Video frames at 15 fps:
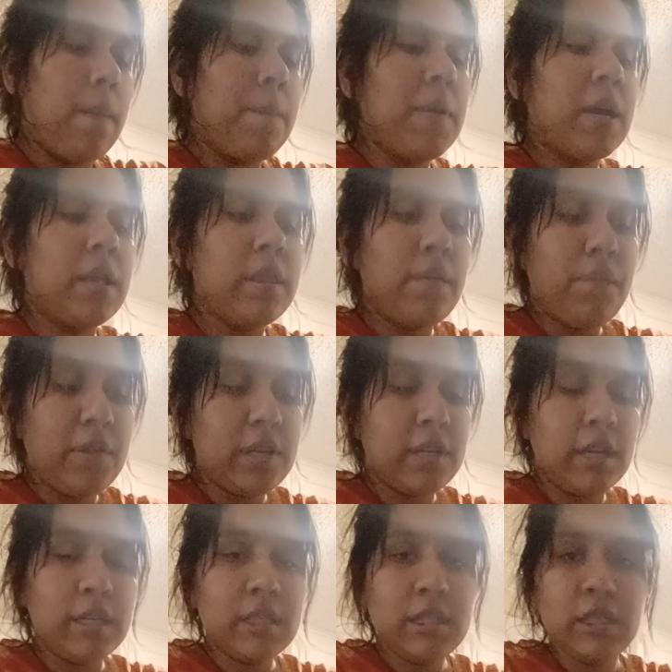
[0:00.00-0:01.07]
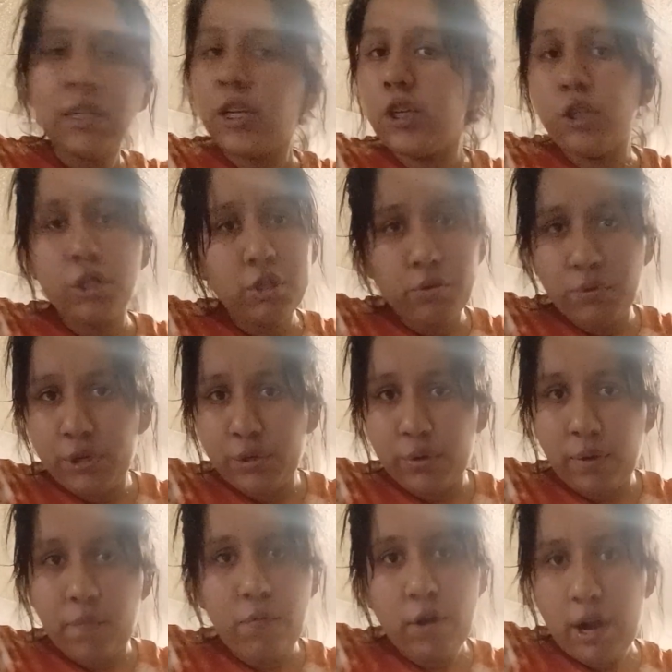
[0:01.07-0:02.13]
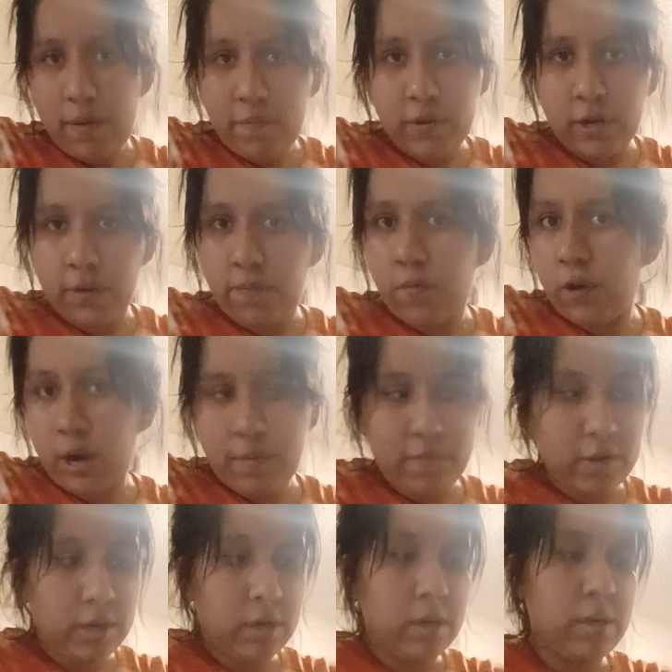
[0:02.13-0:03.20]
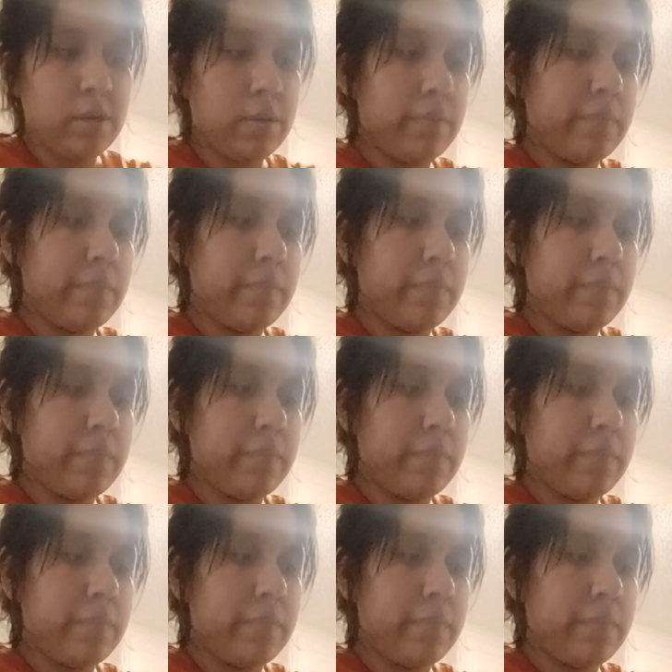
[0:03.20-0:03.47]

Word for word: because if it does you're screwed forever forever